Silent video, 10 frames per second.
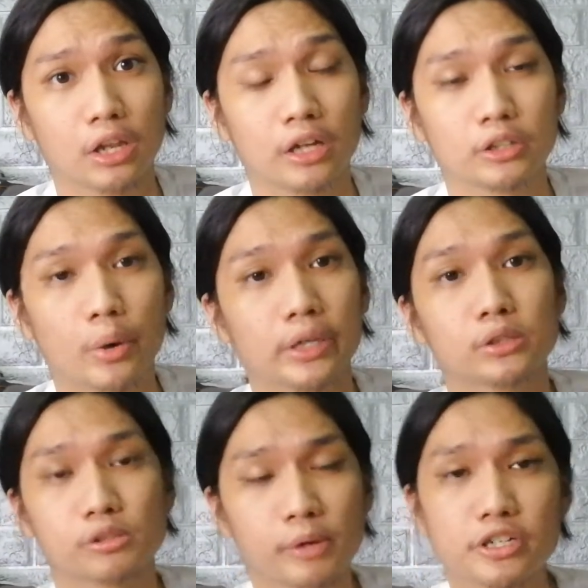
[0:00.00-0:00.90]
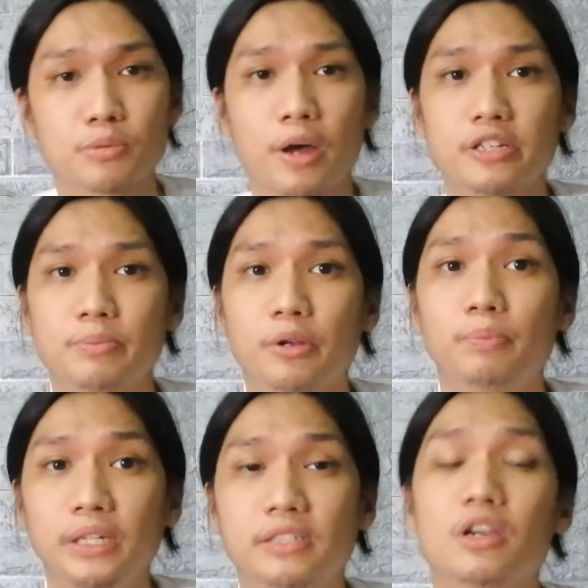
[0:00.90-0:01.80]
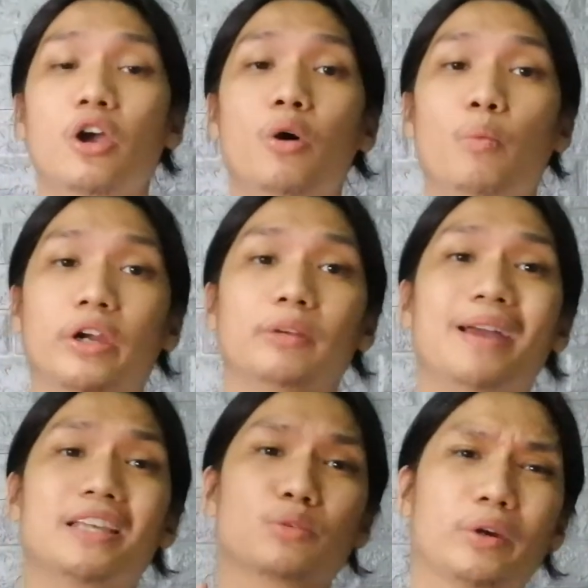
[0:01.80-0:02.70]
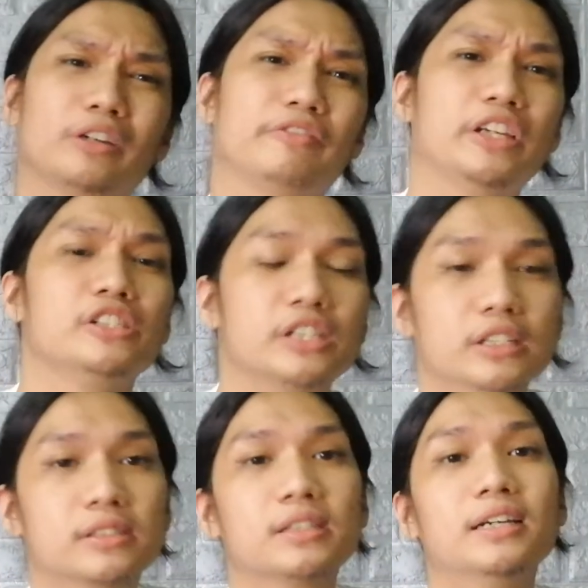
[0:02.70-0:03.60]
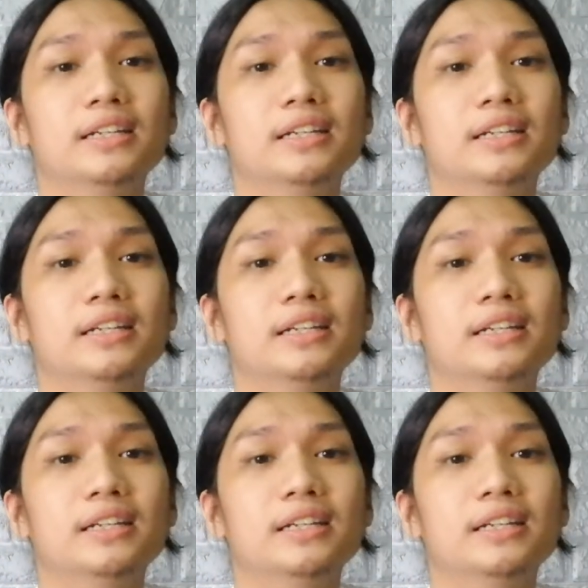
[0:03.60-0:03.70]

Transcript: ongoing, so as much as possible, please wear your mask, wear your face shields,